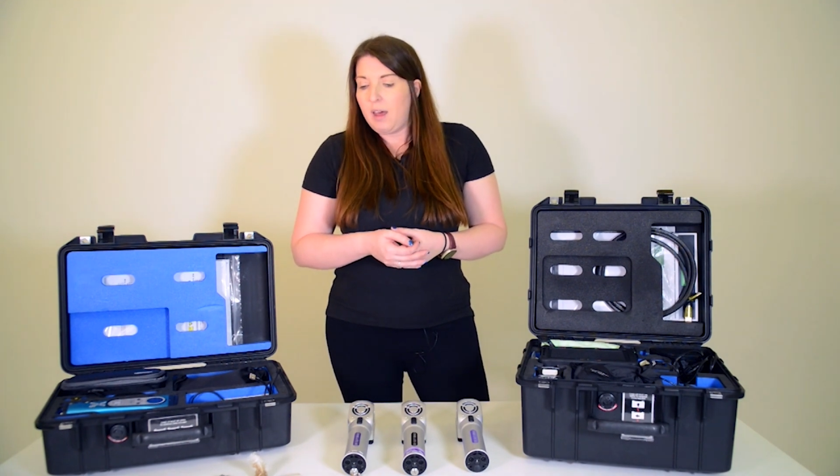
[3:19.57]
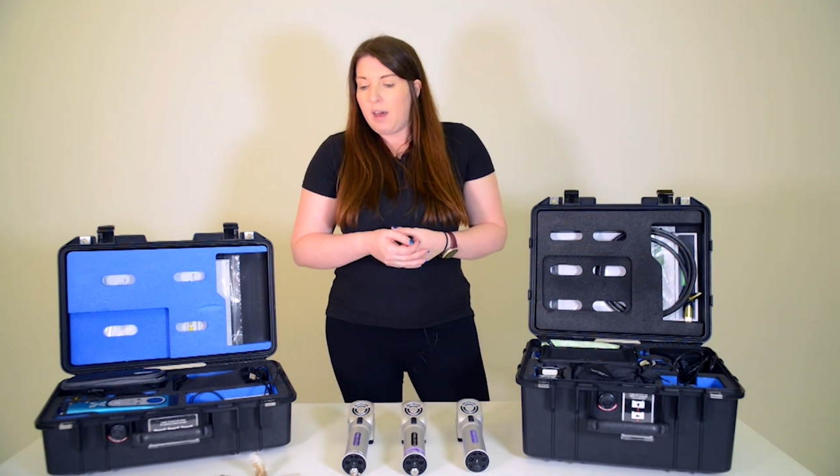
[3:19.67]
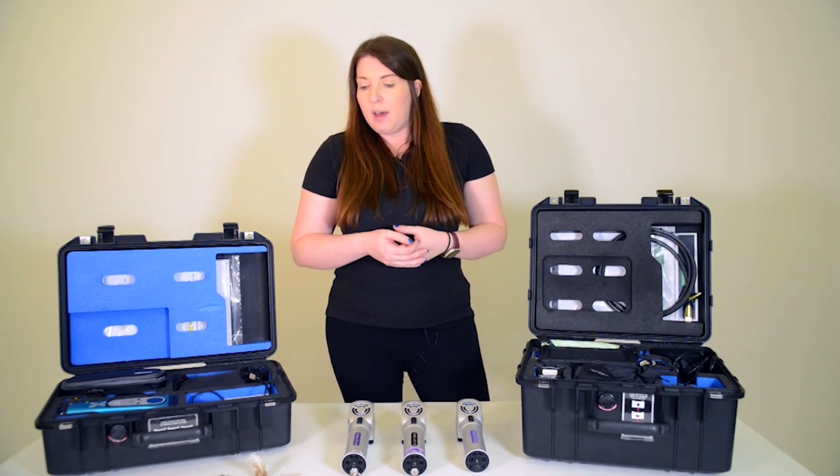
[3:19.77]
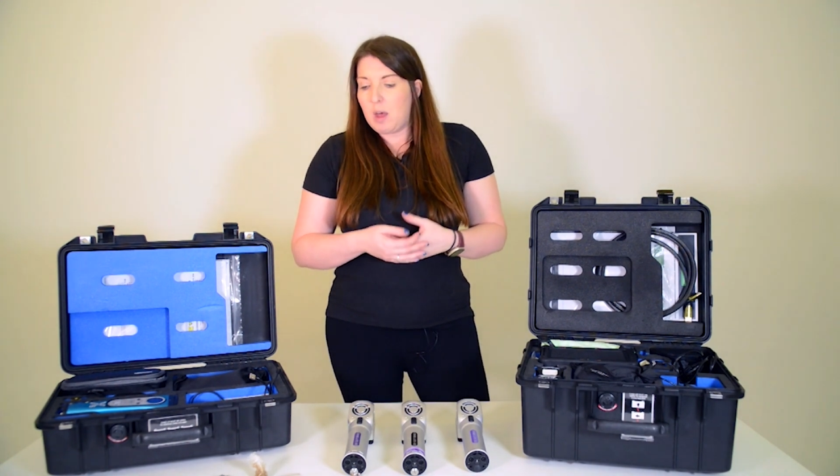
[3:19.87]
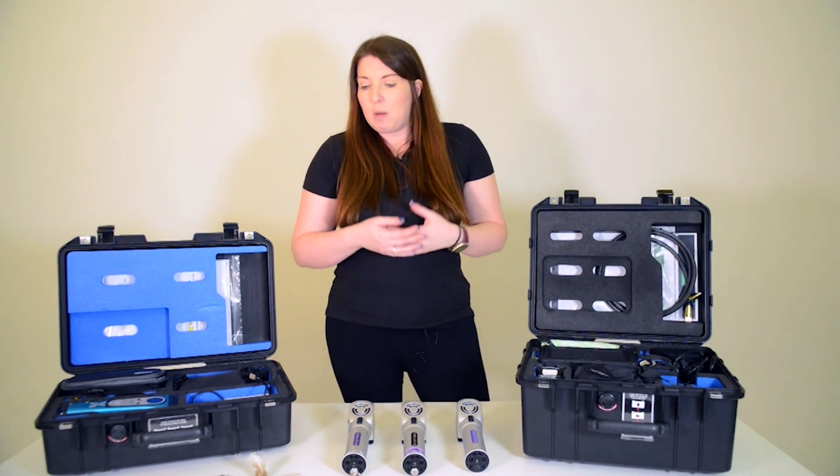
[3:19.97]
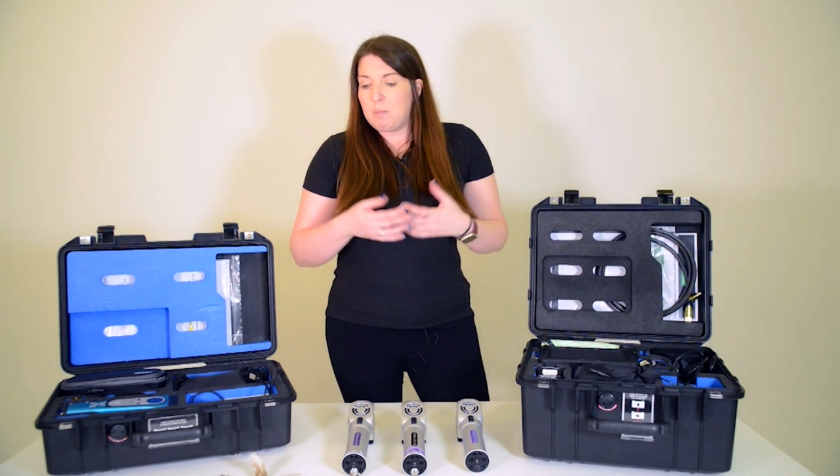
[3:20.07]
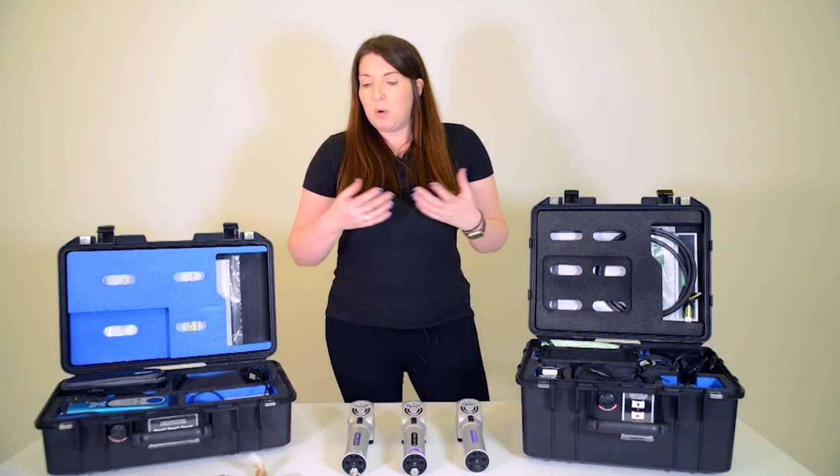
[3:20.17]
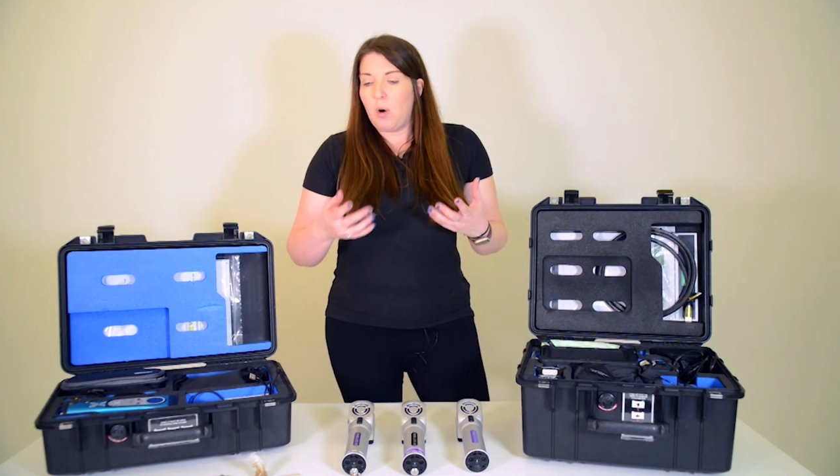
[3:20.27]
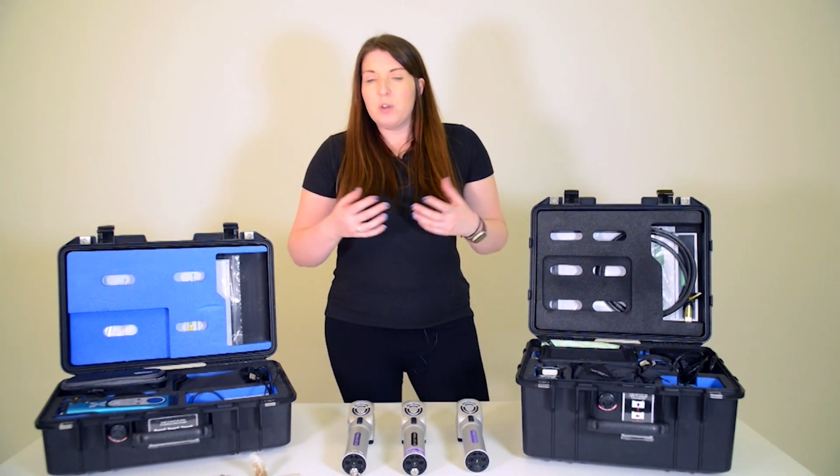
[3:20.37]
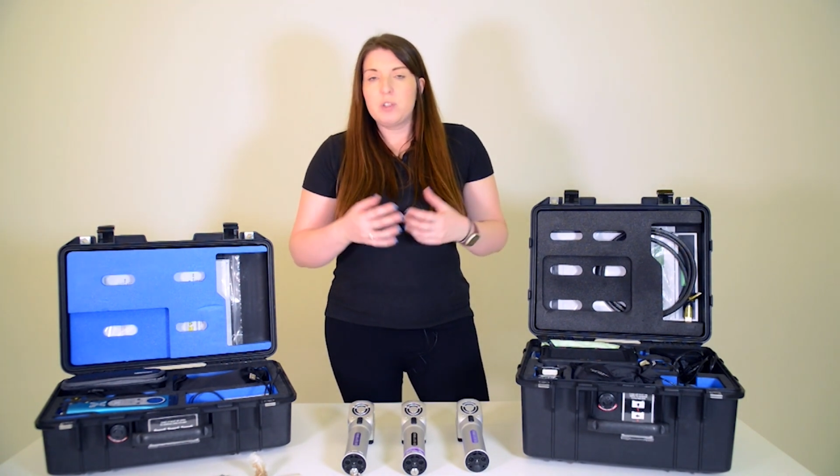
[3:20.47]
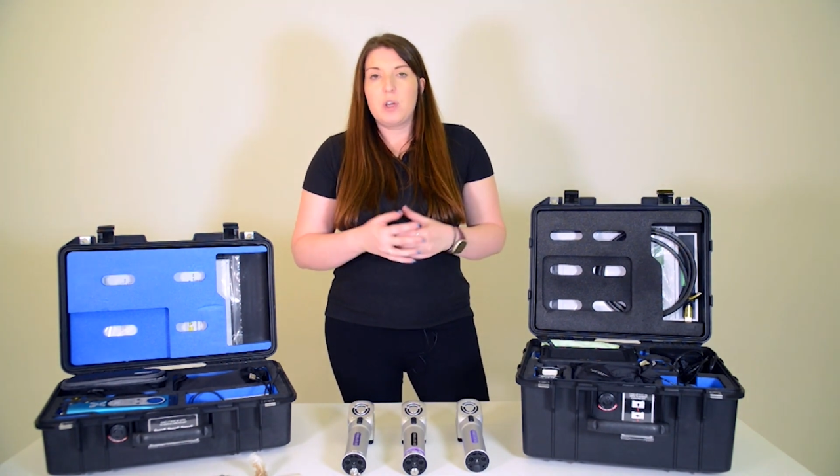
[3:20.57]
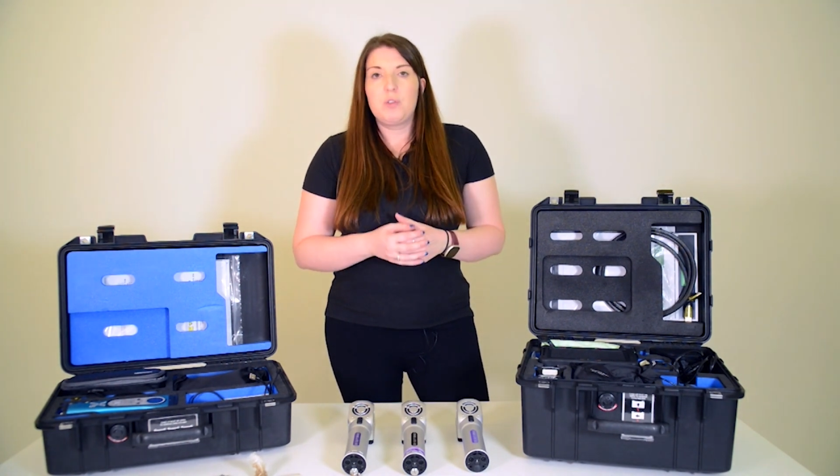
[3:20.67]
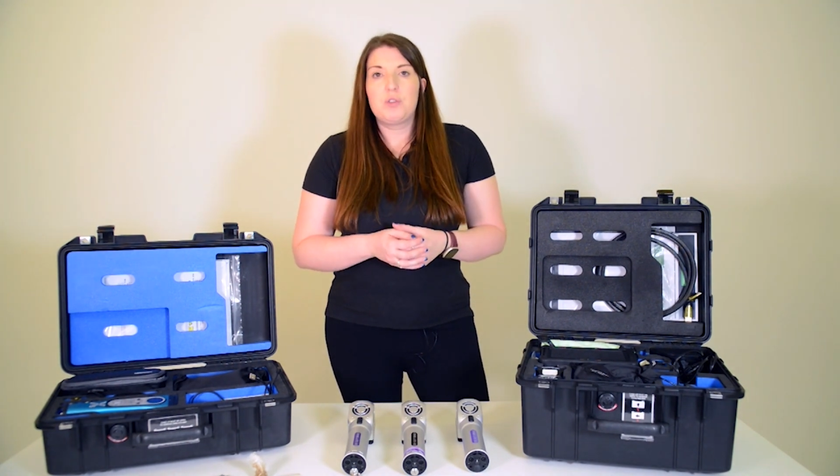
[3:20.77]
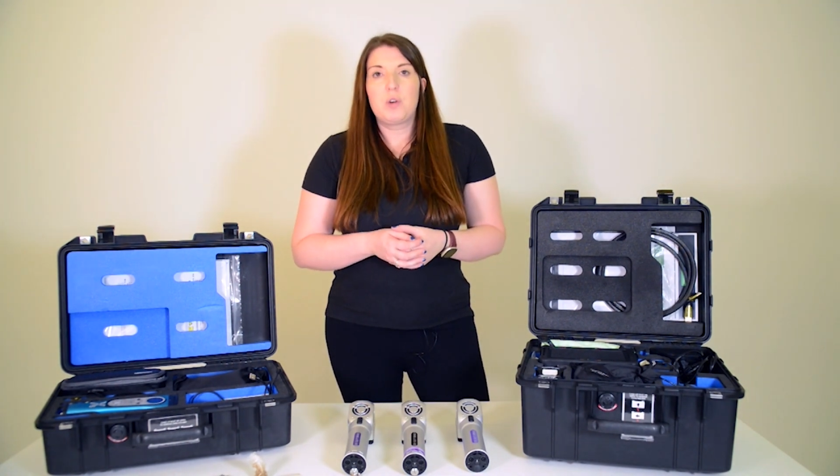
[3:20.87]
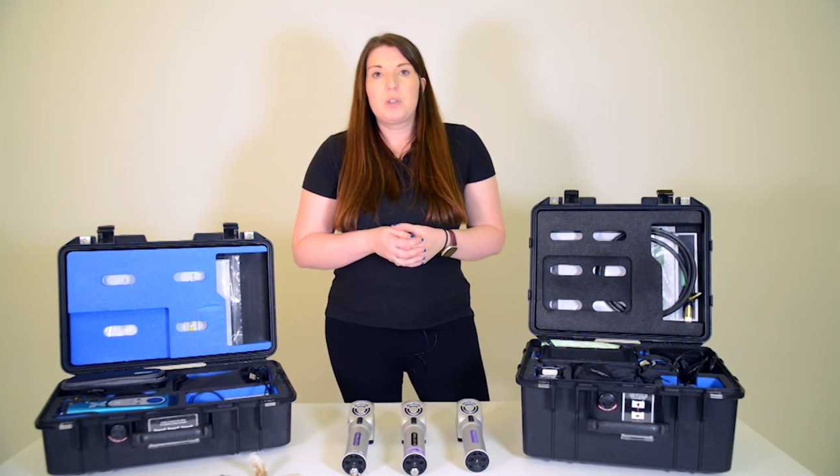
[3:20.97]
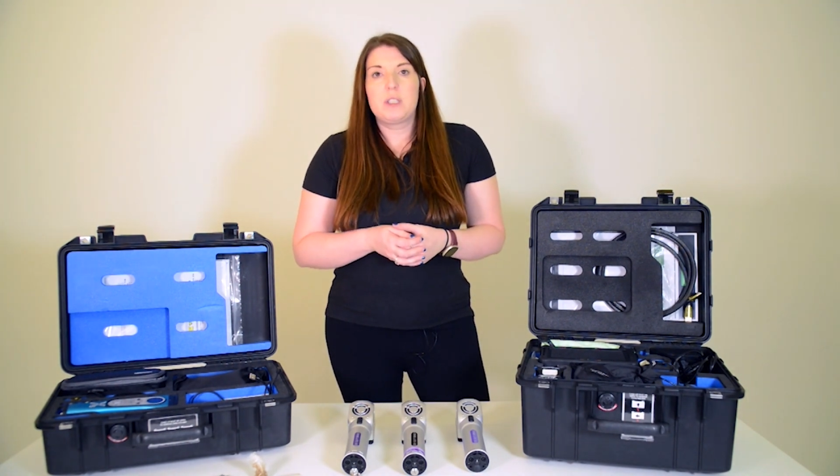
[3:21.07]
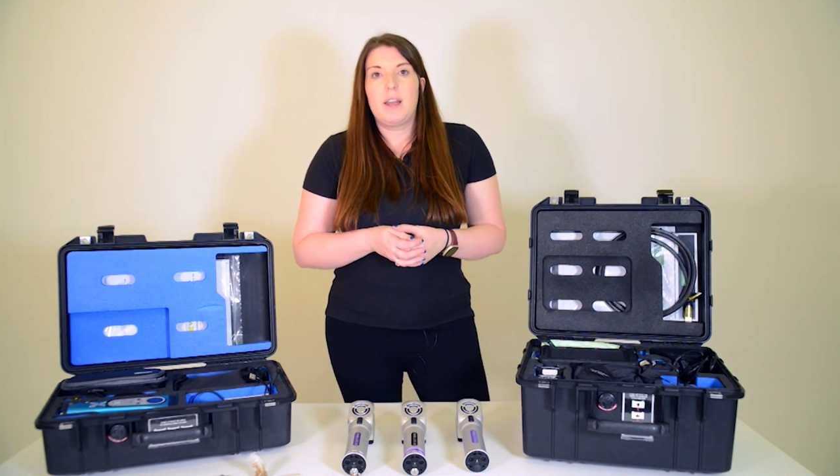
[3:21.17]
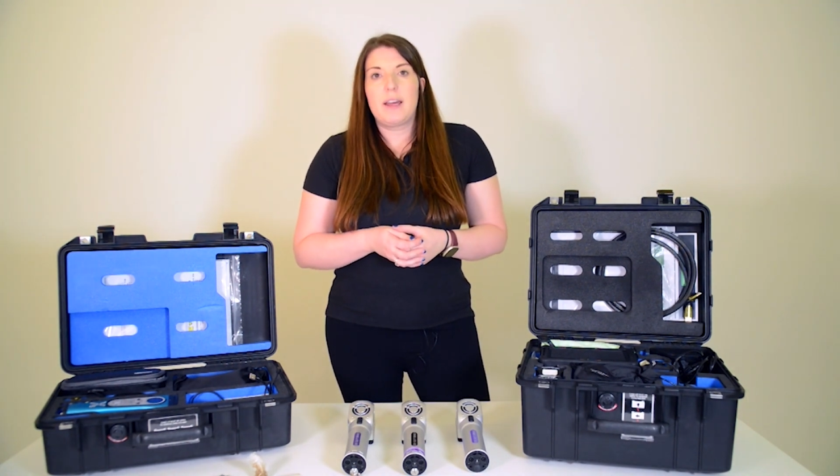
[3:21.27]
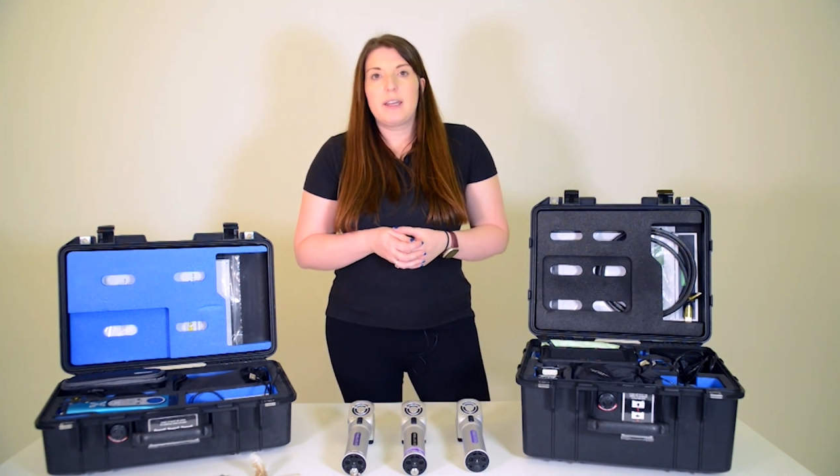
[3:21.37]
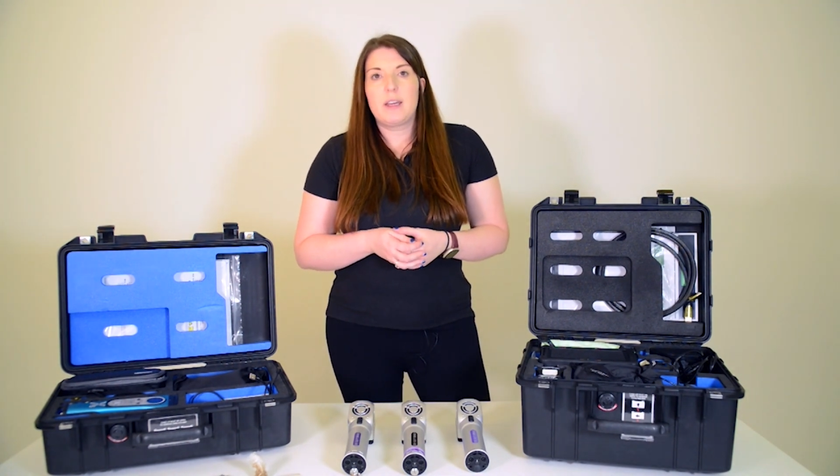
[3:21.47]
But also drugs
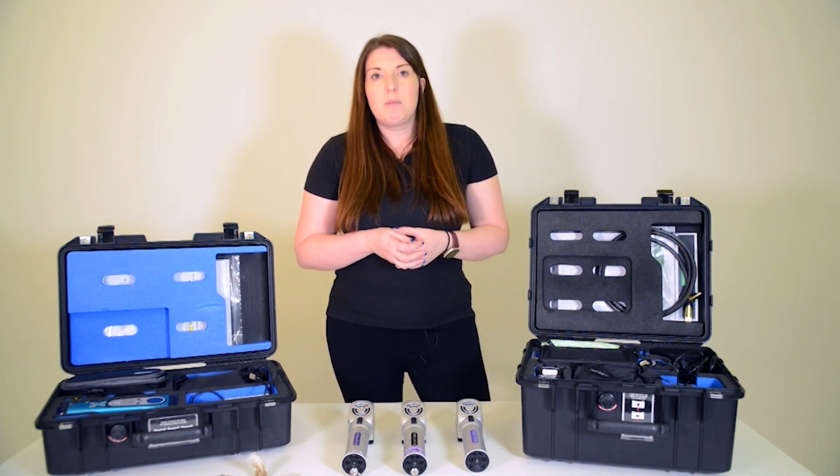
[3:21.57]
like